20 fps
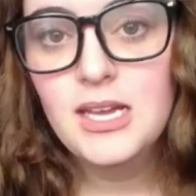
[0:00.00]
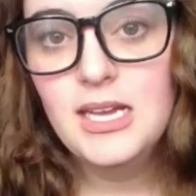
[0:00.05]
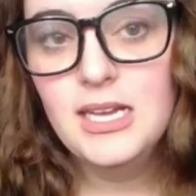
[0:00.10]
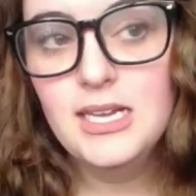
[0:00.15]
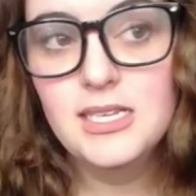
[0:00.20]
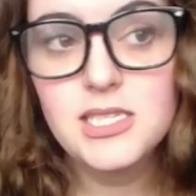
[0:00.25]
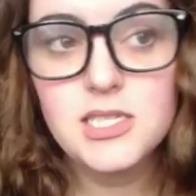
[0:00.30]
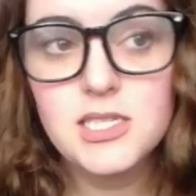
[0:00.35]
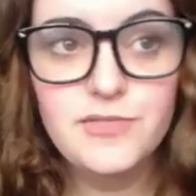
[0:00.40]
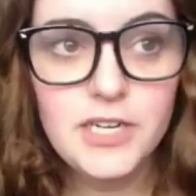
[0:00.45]

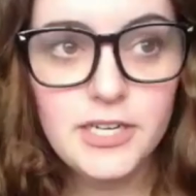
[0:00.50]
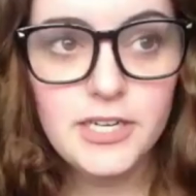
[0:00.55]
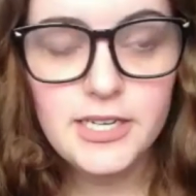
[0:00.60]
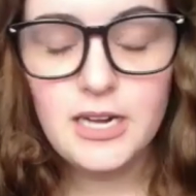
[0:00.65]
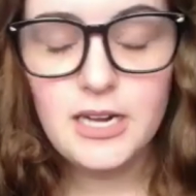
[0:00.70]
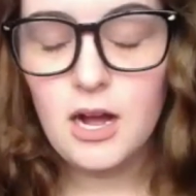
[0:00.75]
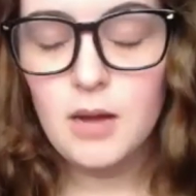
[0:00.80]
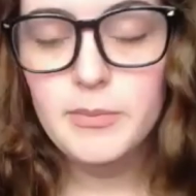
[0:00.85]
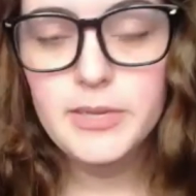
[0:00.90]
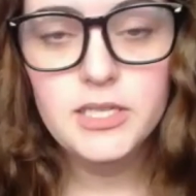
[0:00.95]
It's very
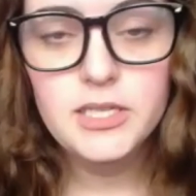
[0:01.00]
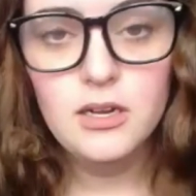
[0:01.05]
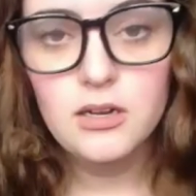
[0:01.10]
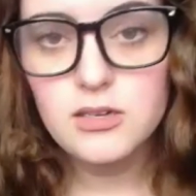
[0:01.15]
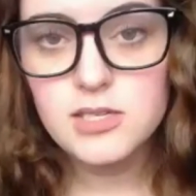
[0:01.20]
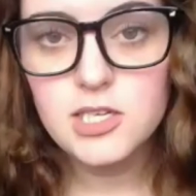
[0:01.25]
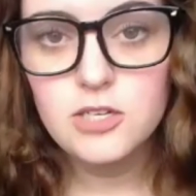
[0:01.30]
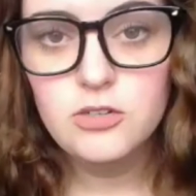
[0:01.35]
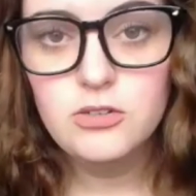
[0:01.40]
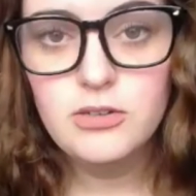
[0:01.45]
common
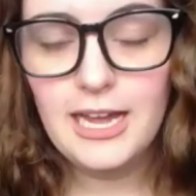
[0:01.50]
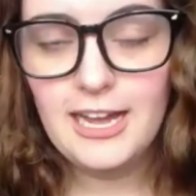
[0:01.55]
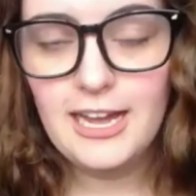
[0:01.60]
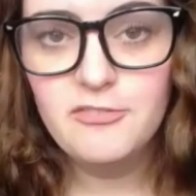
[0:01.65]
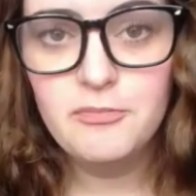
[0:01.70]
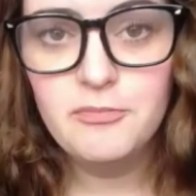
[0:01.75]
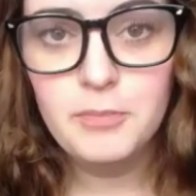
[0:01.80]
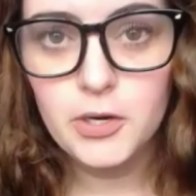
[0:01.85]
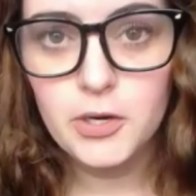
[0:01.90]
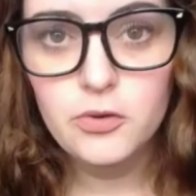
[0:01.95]
also to
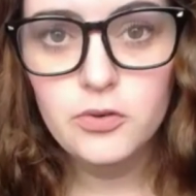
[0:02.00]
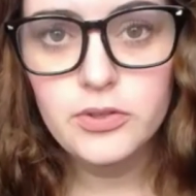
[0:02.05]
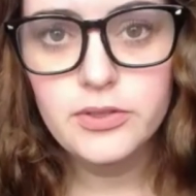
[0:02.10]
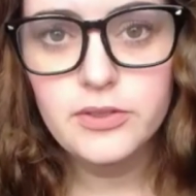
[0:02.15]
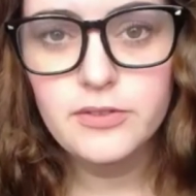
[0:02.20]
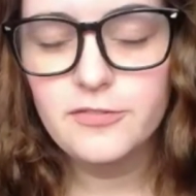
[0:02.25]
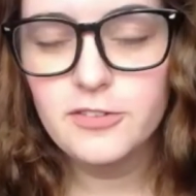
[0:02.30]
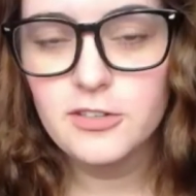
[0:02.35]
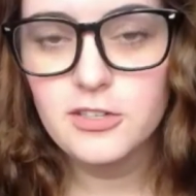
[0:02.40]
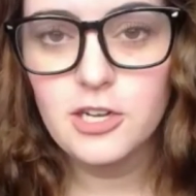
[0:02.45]
have both
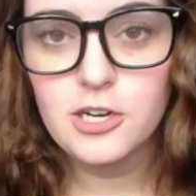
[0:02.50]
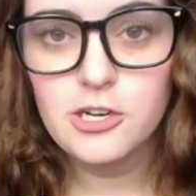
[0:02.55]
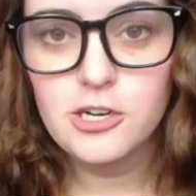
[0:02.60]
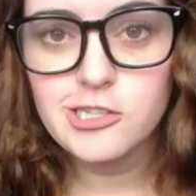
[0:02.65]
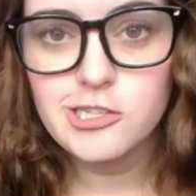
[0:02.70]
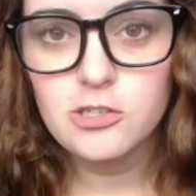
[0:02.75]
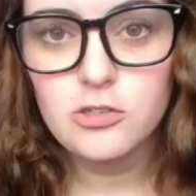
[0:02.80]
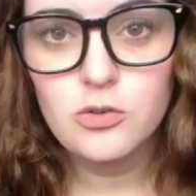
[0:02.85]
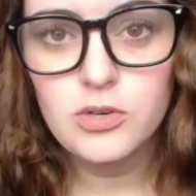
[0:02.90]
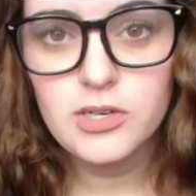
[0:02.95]
for
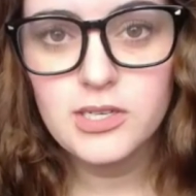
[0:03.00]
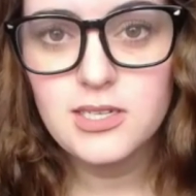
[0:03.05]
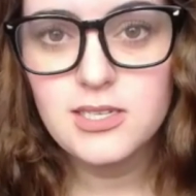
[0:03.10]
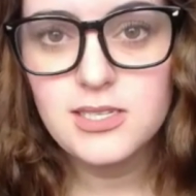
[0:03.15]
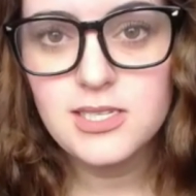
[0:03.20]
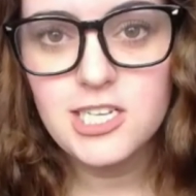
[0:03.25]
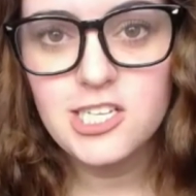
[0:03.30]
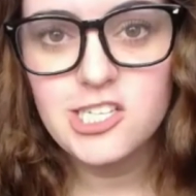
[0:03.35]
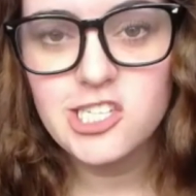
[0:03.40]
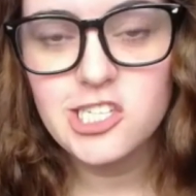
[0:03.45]
larger
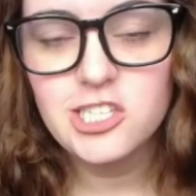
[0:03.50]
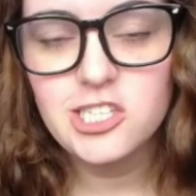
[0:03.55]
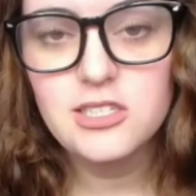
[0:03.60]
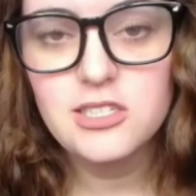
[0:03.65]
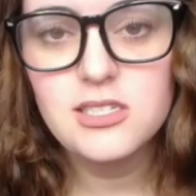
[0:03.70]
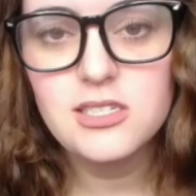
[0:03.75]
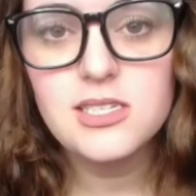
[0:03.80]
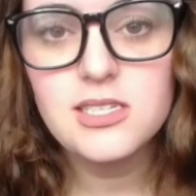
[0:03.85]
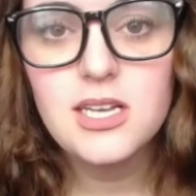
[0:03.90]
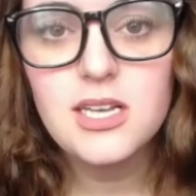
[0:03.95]

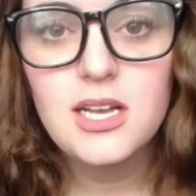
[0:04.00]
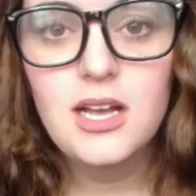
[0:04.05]
organizations.